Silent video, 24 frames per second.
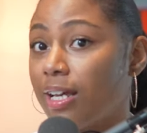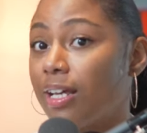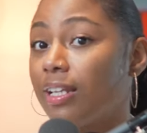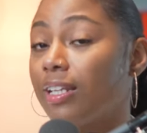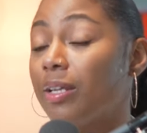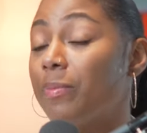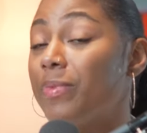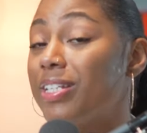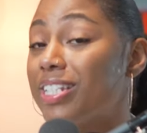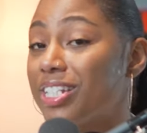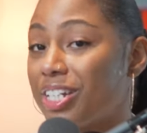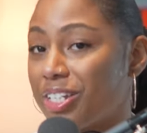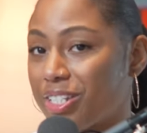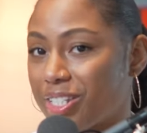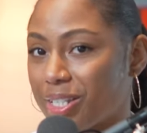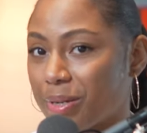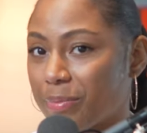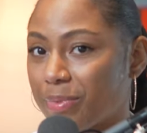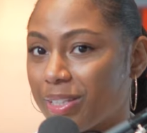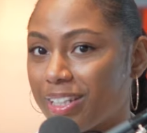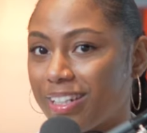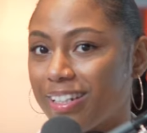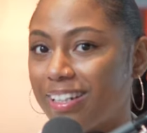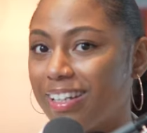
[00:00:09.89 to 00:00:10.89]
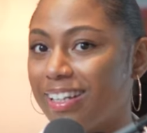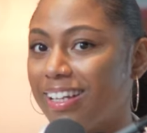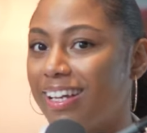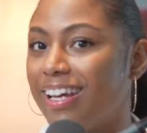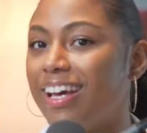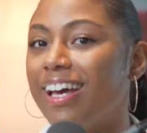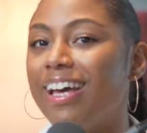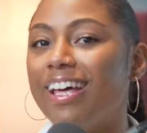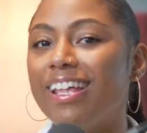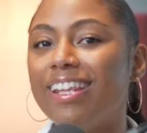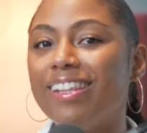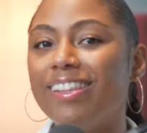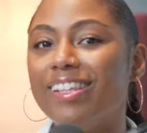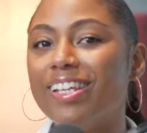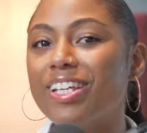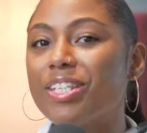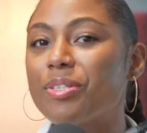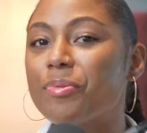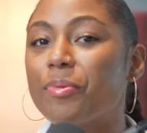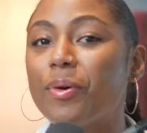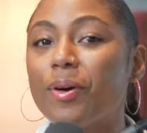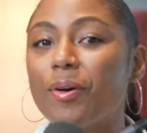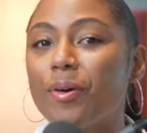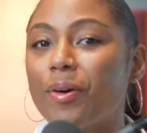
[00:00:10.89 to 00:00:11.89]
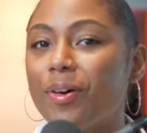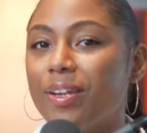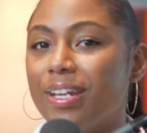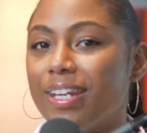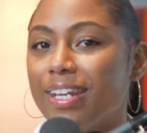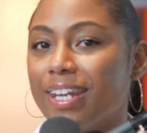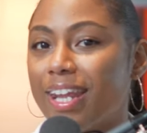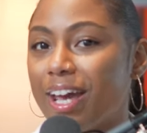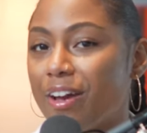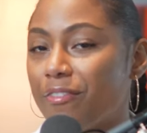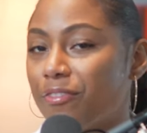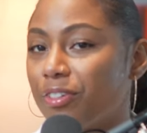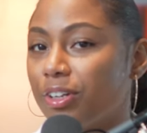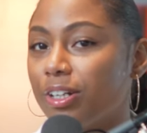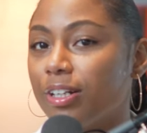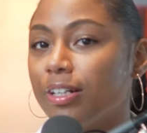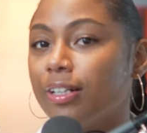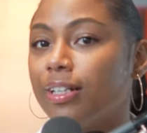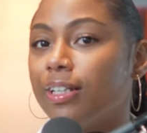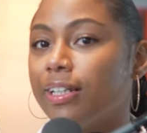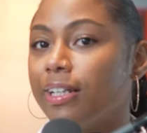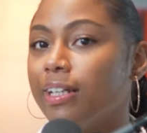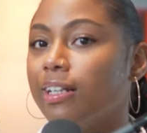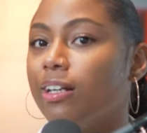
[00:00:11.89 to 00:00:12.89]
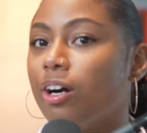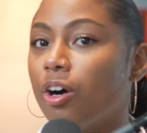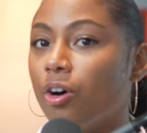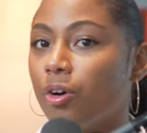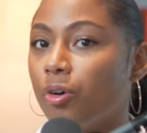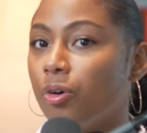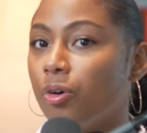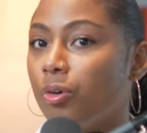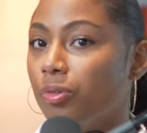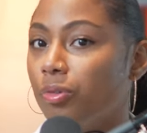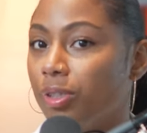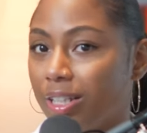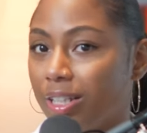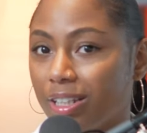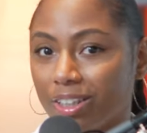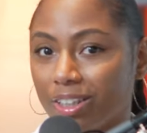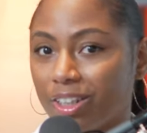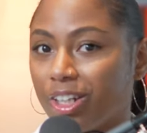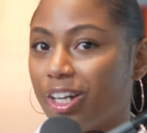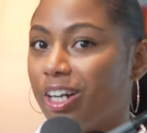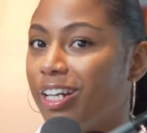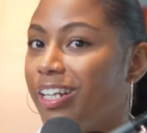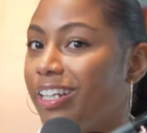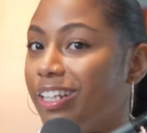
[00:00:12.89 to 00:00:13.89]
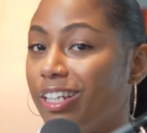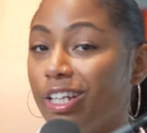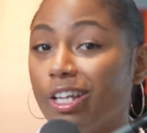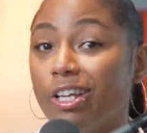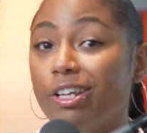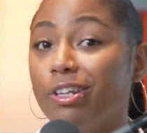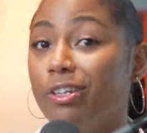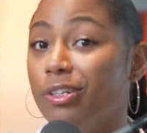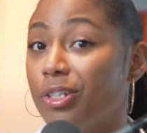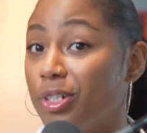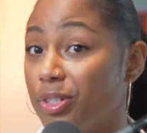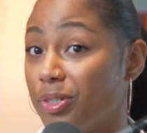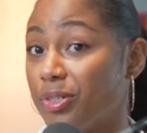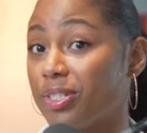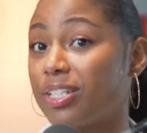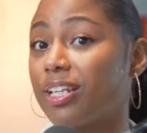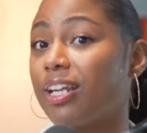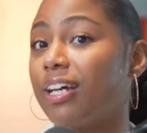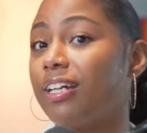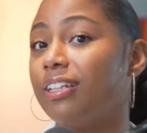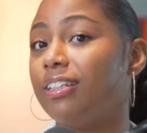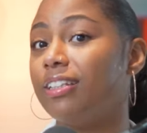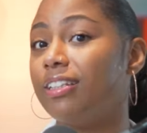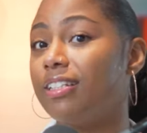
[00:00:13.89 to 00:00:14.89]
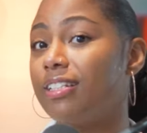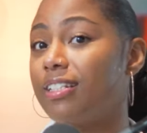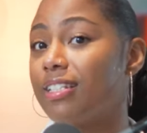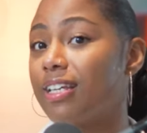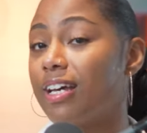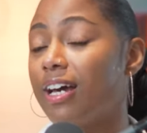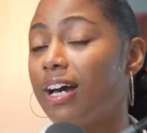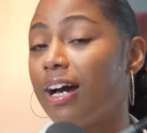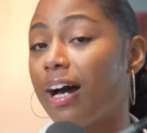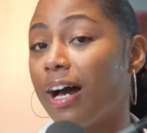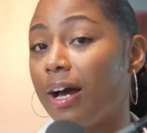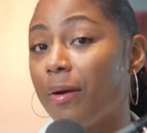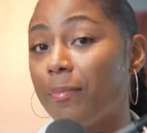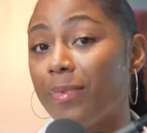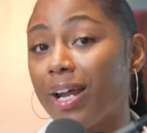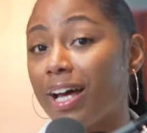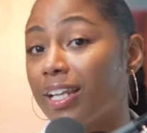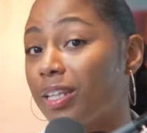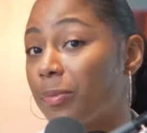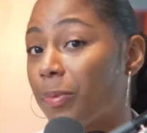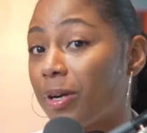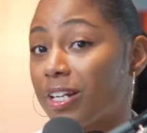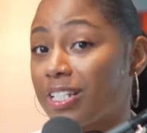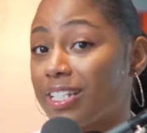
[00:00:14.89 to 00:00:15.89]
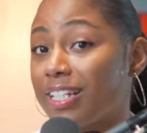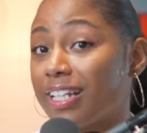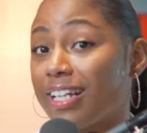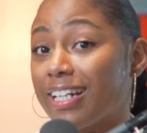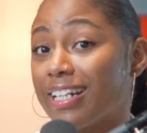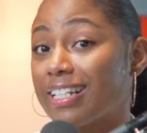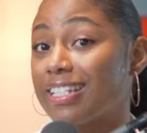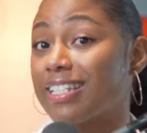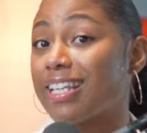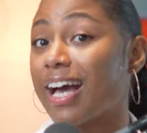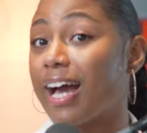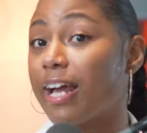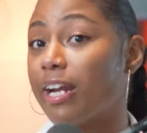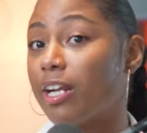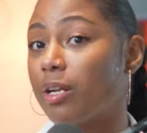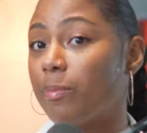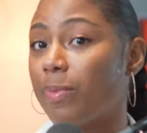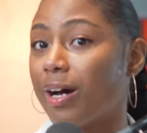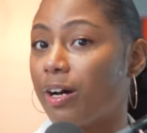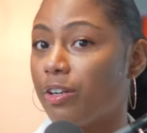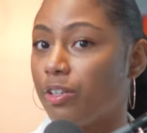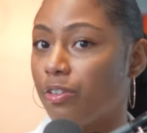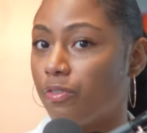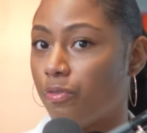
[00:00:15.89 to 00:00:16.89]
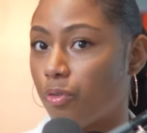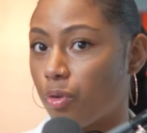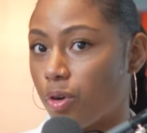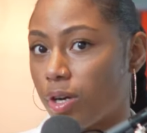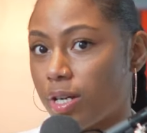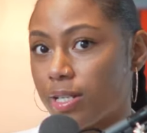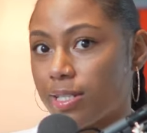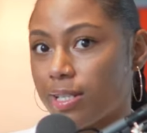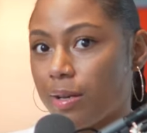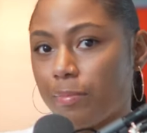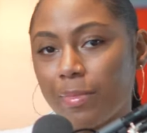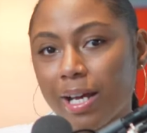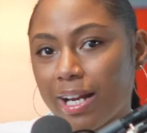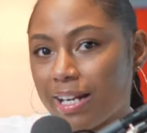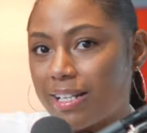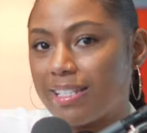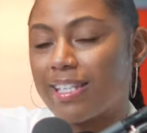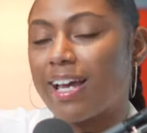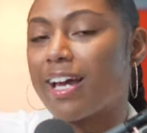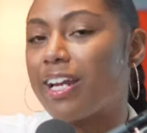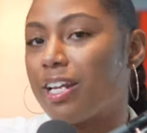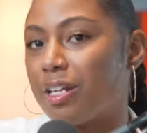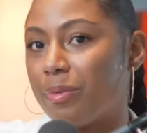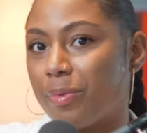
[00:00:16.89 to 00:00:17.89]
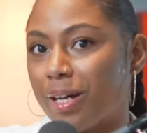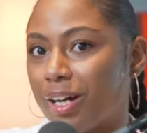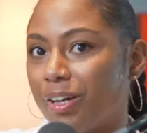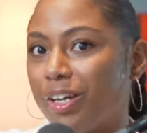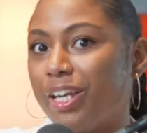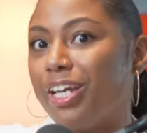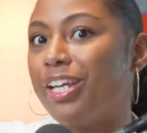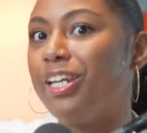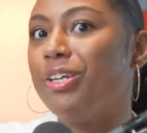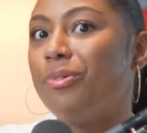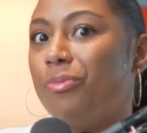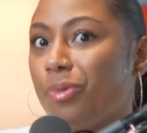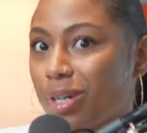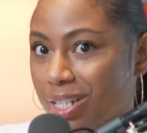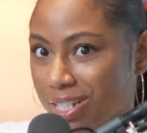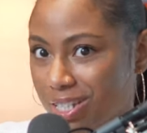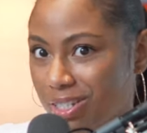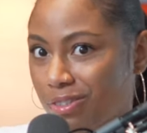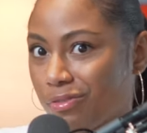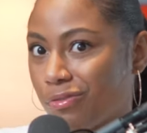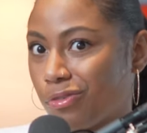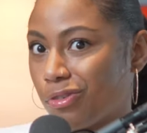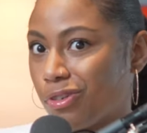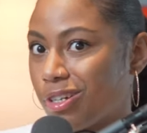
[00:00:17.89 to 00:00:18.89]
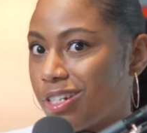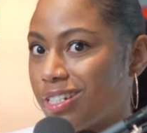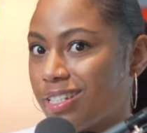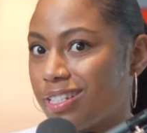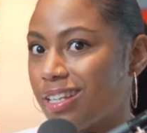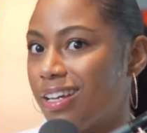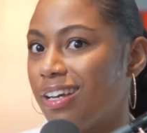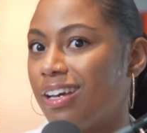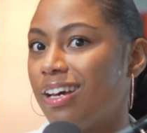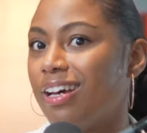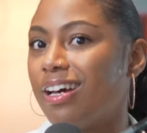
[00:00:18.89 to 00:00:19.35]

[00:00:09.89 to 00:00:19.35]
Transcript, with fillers: Let me tell you something. This will never get old, learning news like this. I'm not the person to get excited about divorce. I'm not excited about anyone's divorce.